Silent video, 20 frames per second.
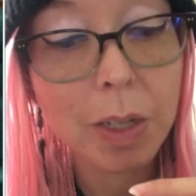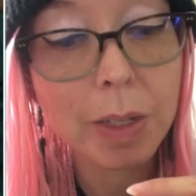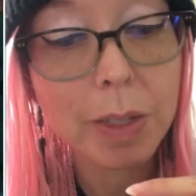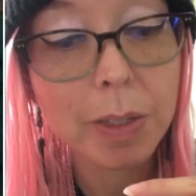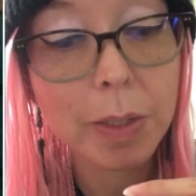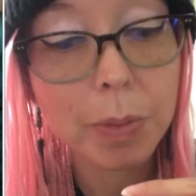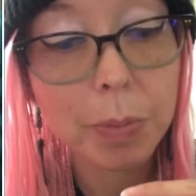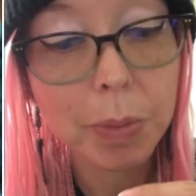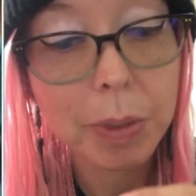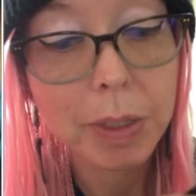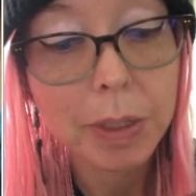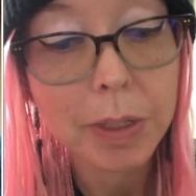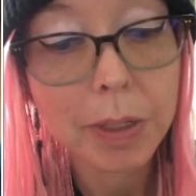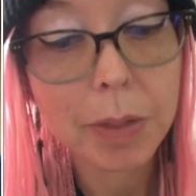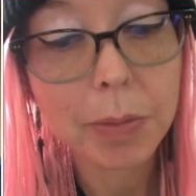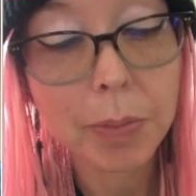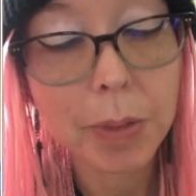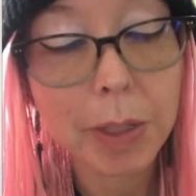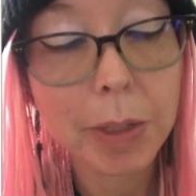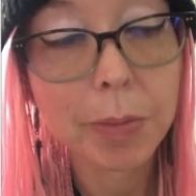spitting
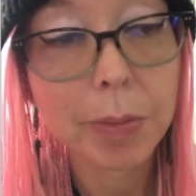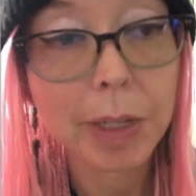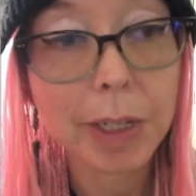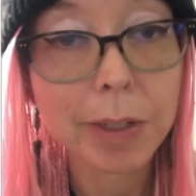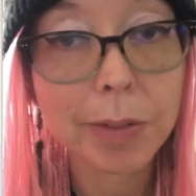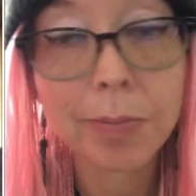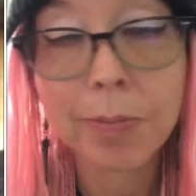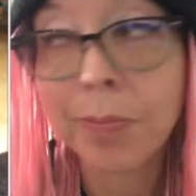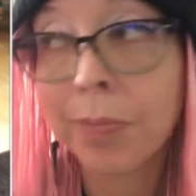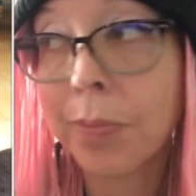and being mean.